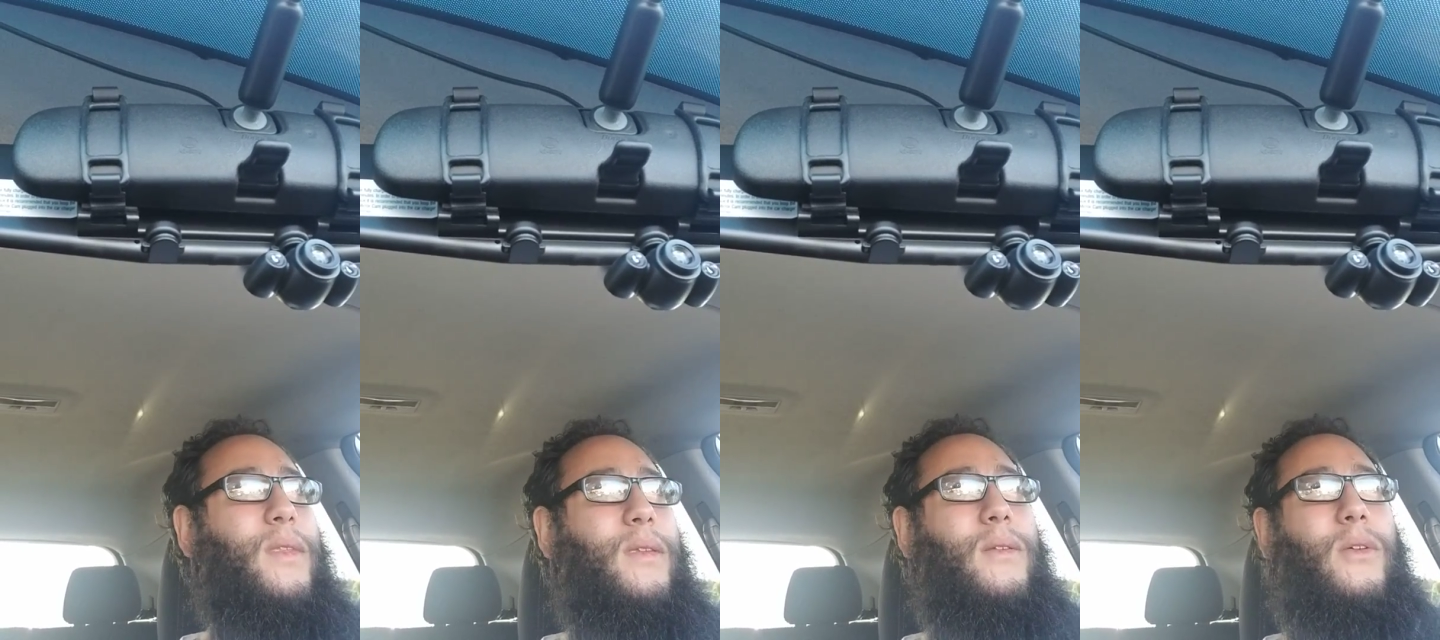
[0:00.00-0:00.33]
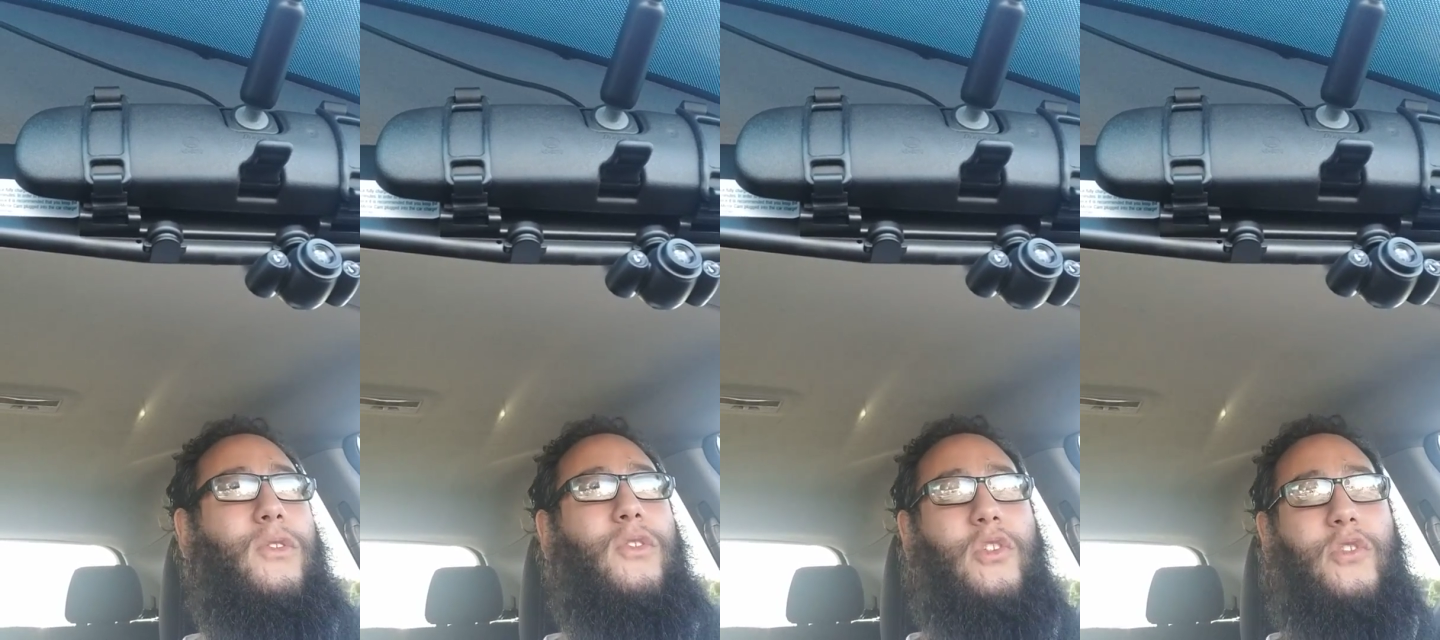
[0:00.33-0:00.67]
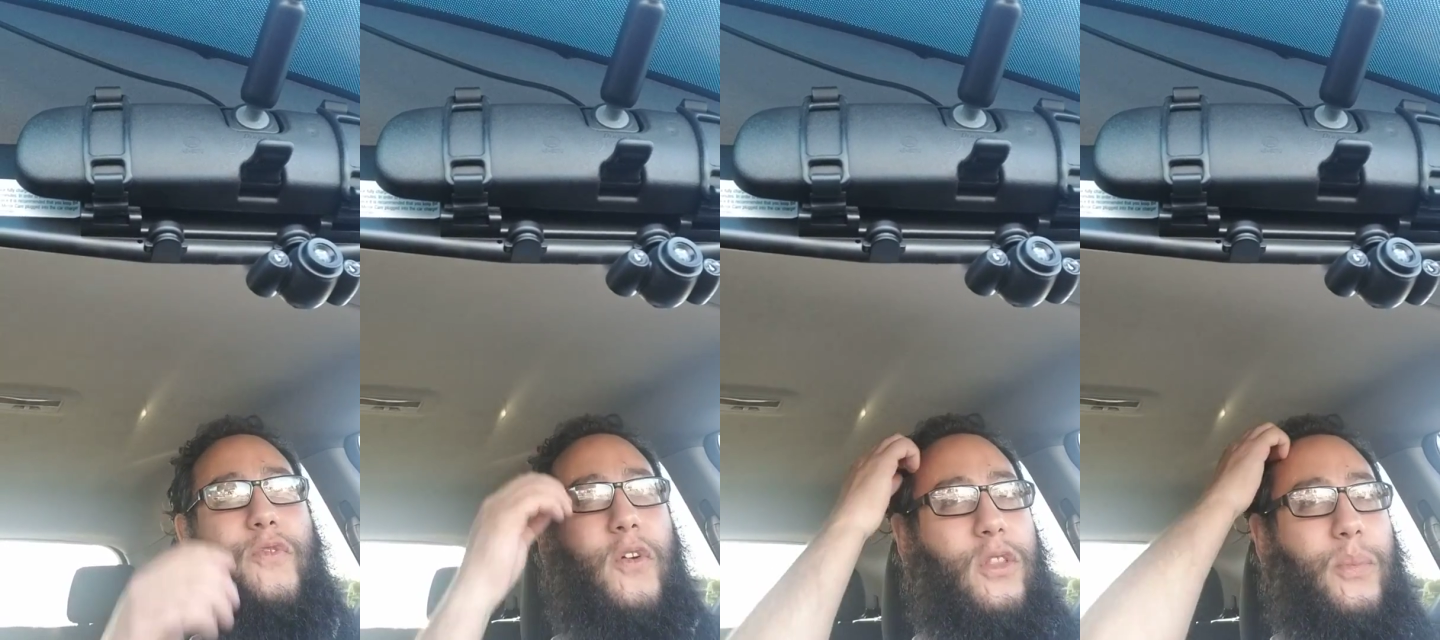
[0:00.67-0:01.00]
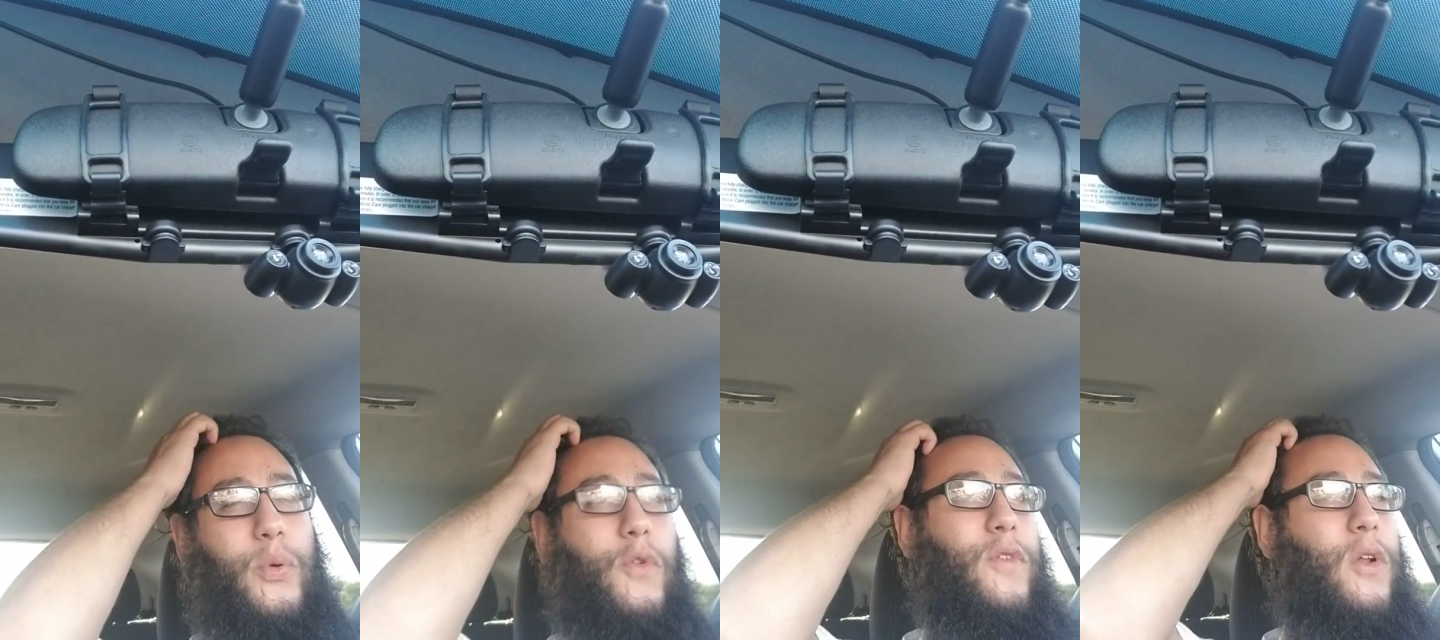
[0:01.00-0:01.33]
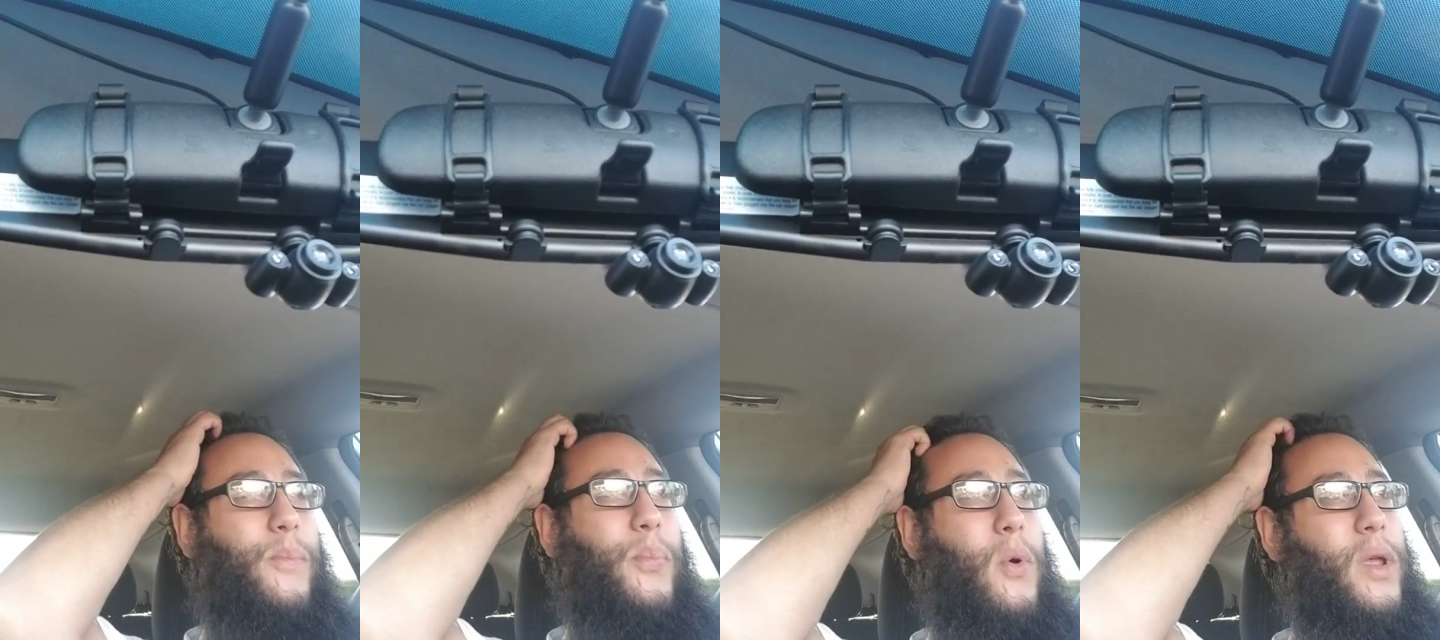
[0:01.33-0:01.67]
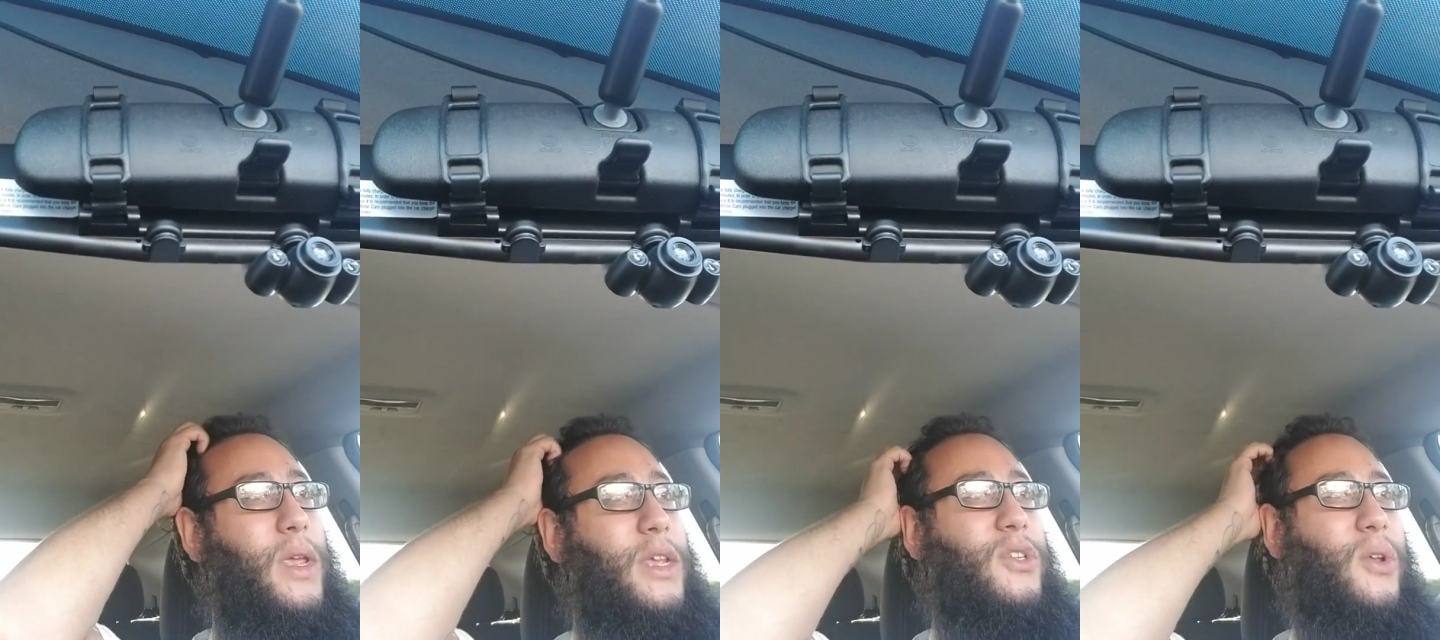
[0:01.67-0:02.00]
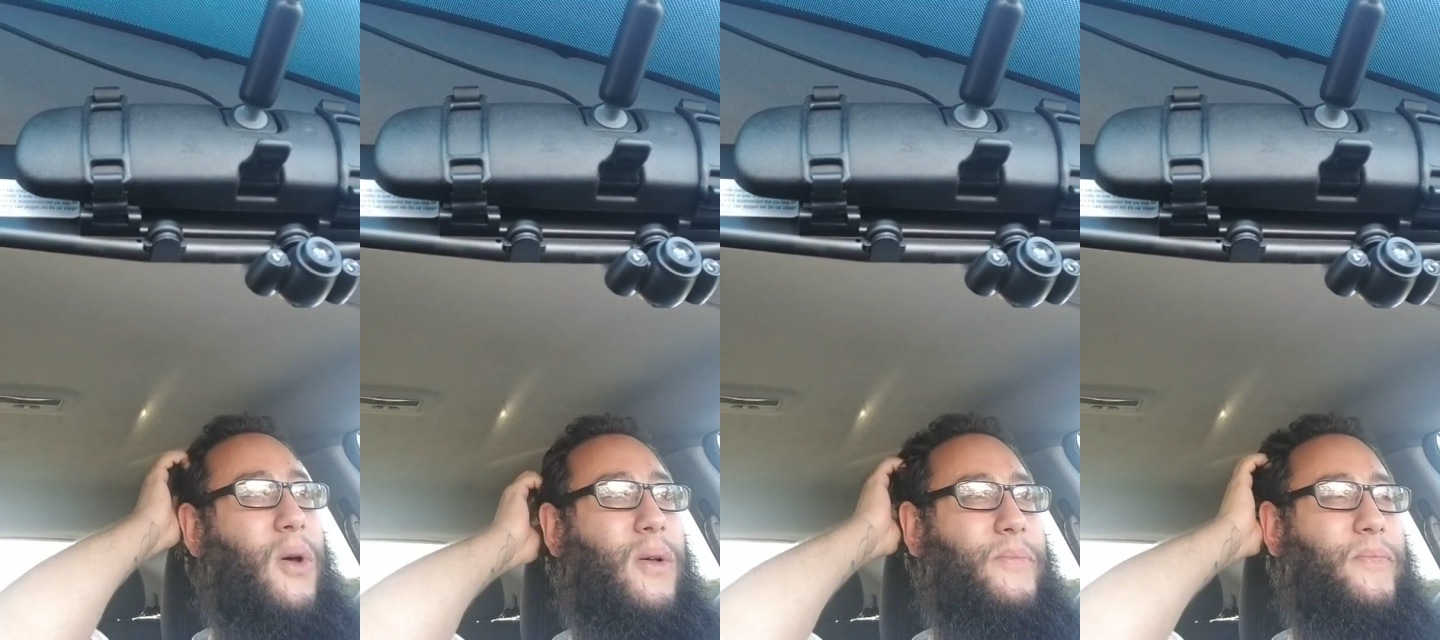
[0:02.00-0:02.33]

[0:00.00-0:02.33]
you know, you just further proving our point, Esau,